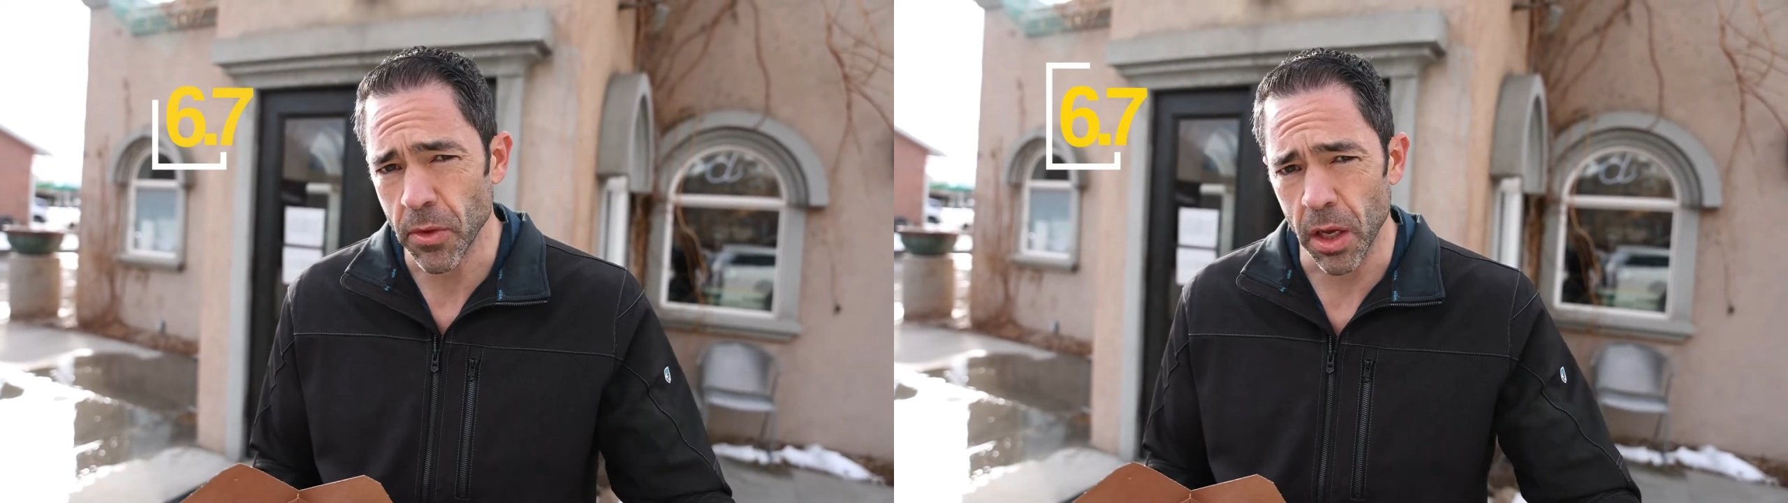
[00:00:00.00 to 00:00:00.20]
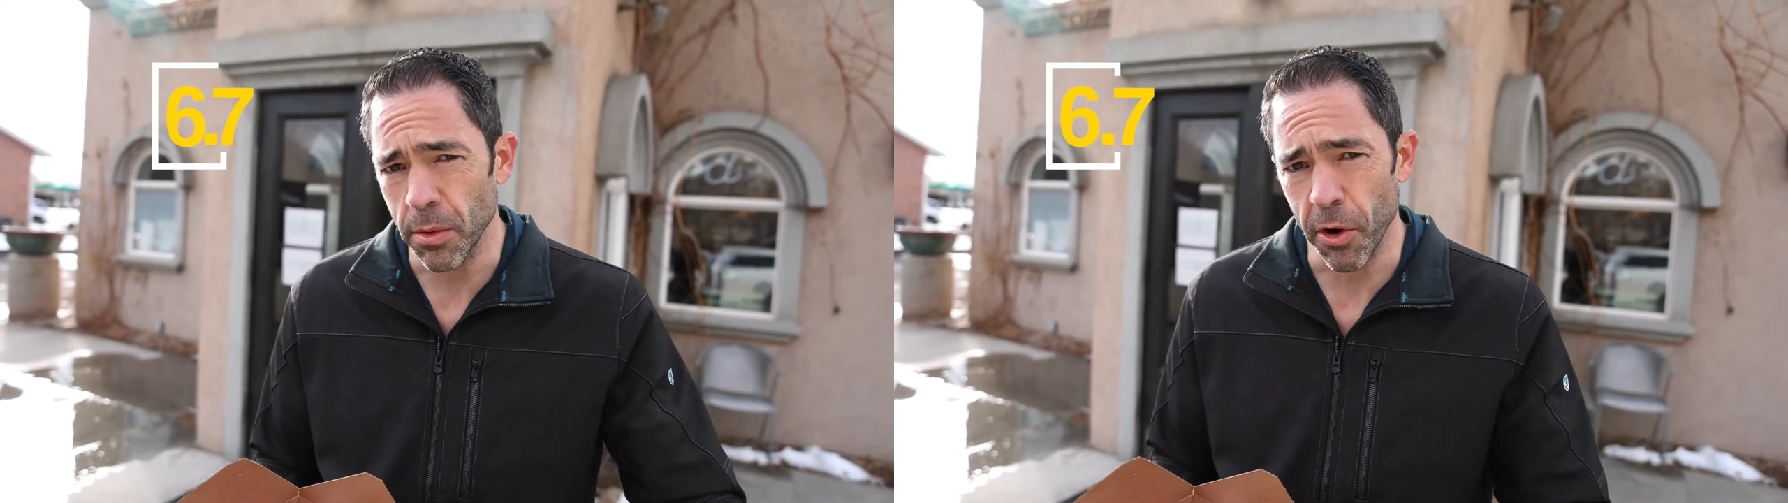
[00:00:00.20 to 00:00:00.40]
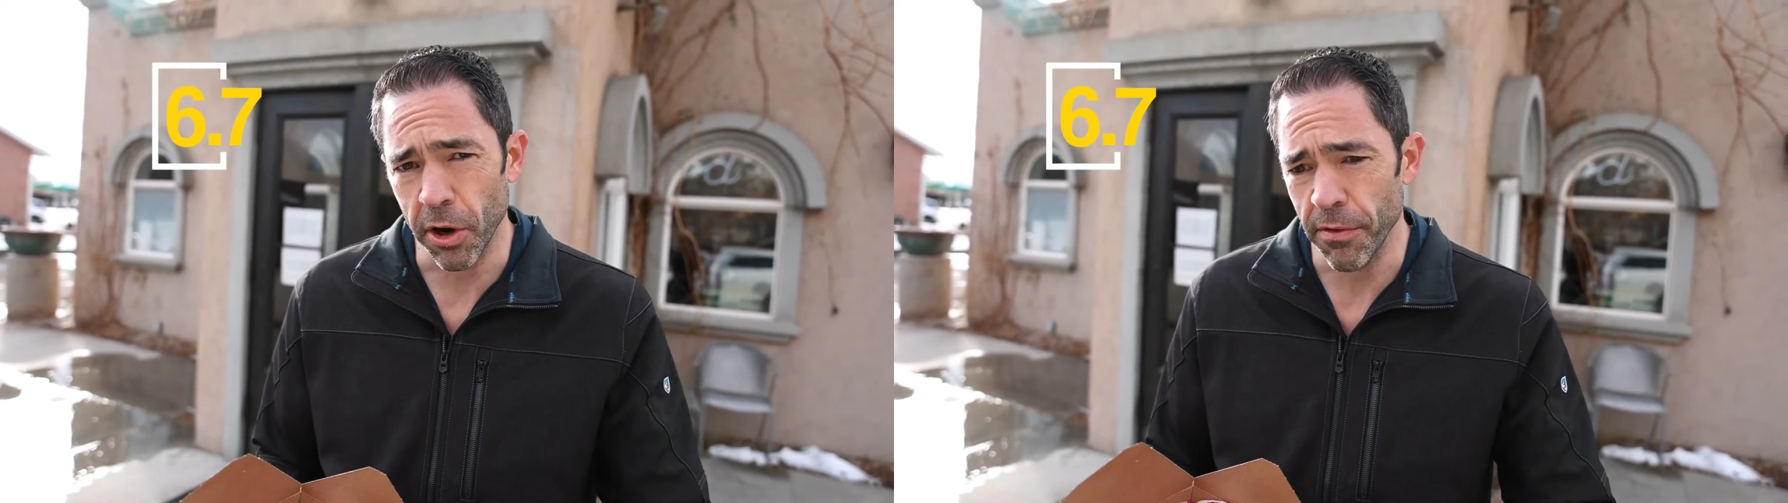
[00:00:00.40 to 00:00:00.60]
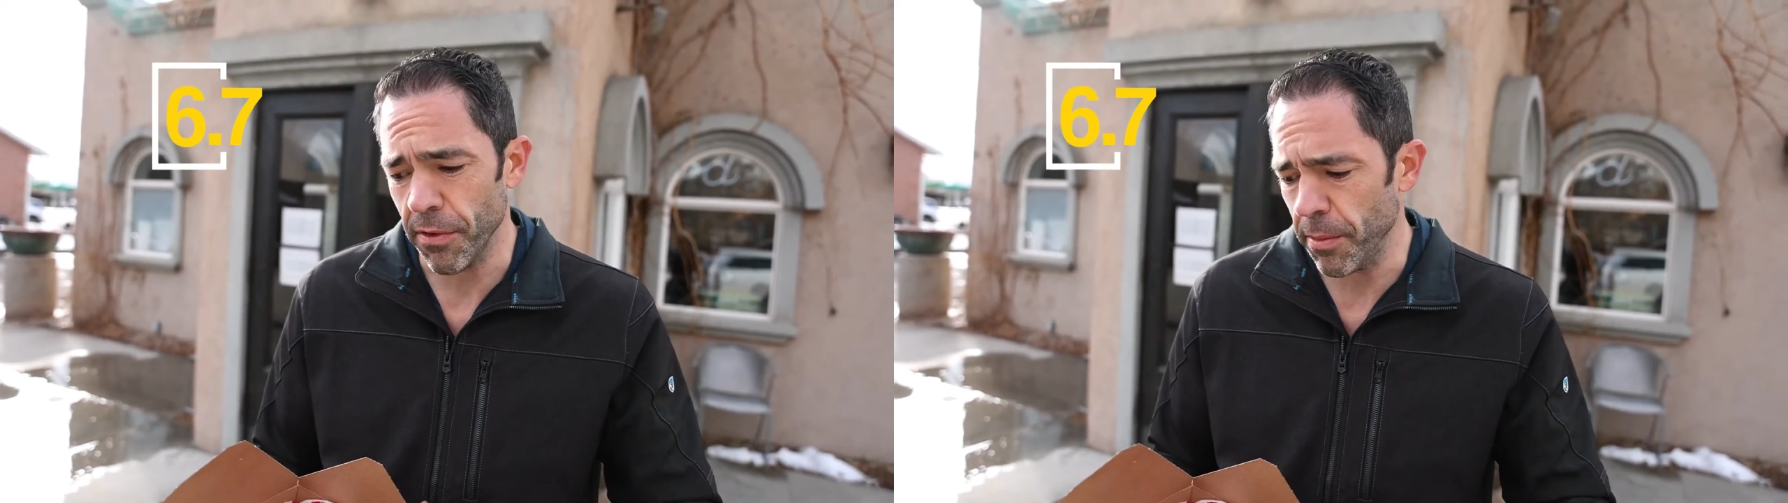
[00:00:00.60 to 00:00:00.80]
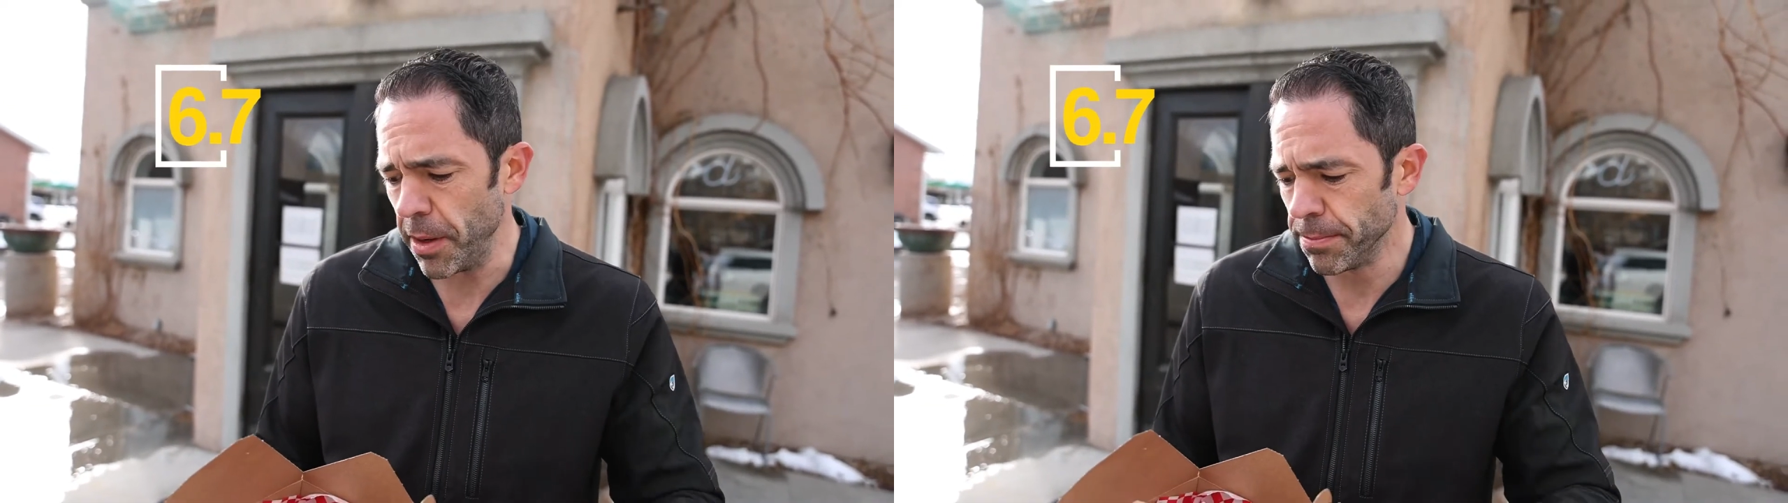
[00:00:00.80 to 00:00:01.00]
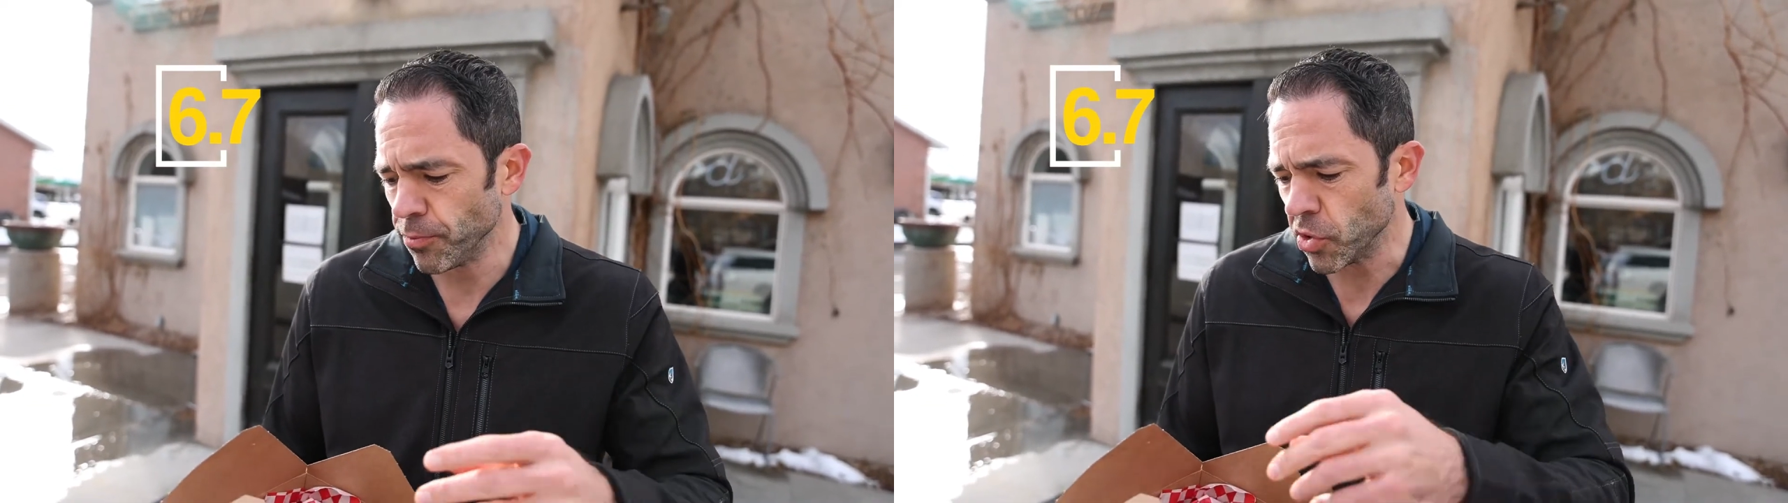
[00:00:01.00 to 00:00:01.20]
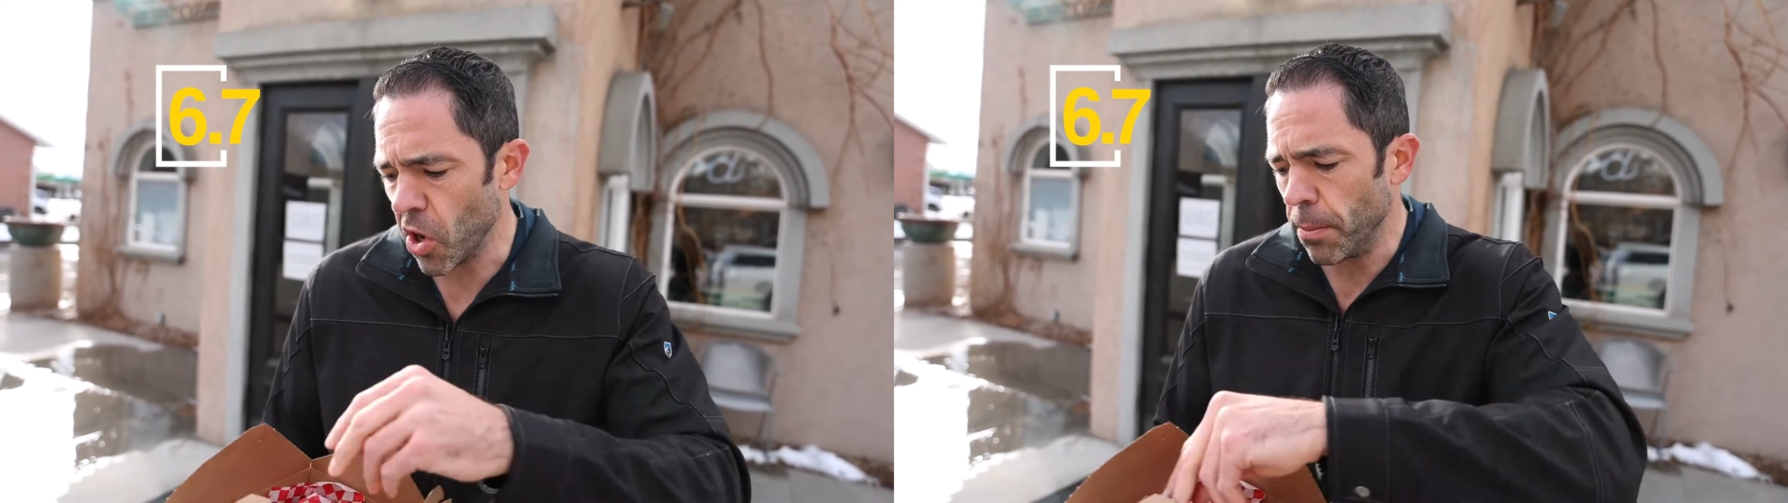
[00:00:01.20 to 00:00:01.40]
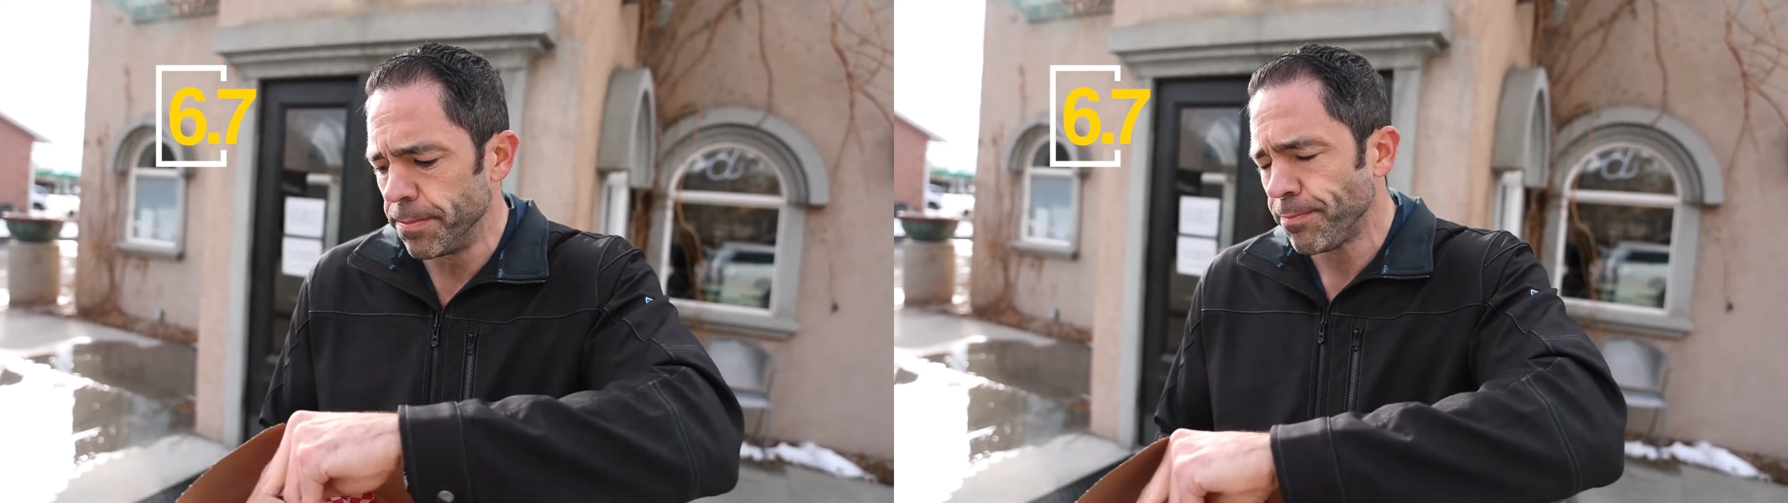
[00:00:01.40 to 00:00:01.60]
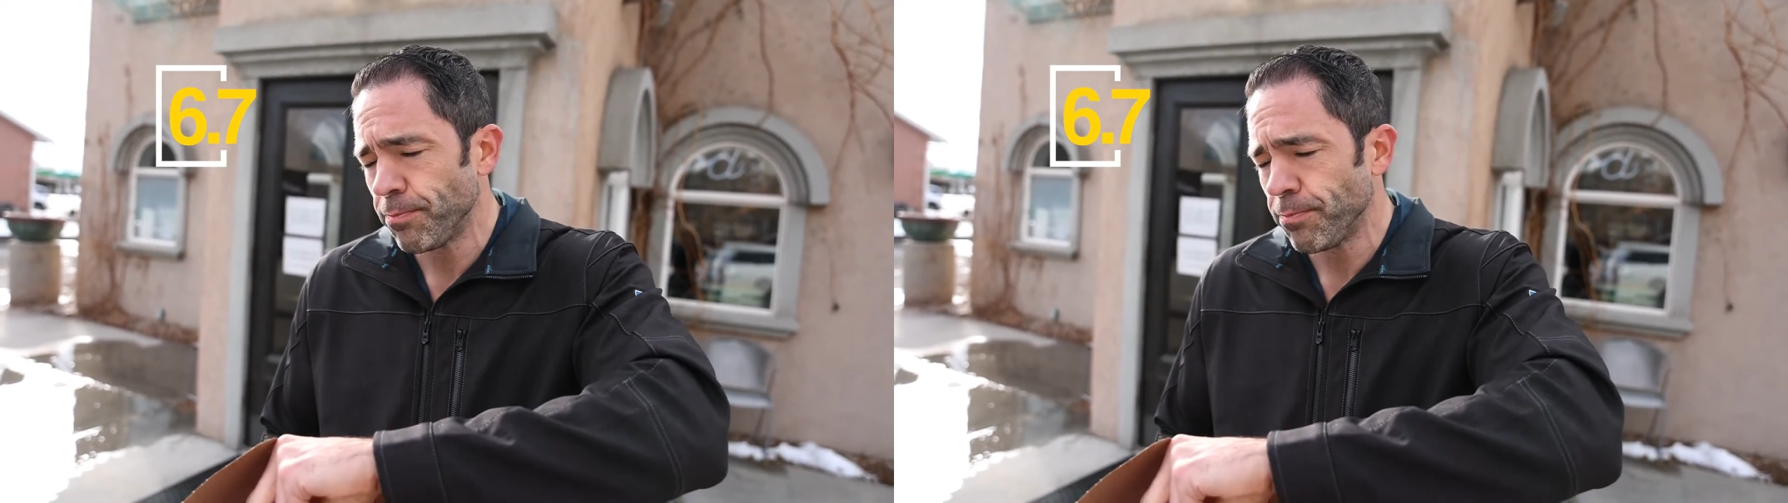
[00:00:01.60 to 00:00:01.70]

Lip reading: on the burger for me. So,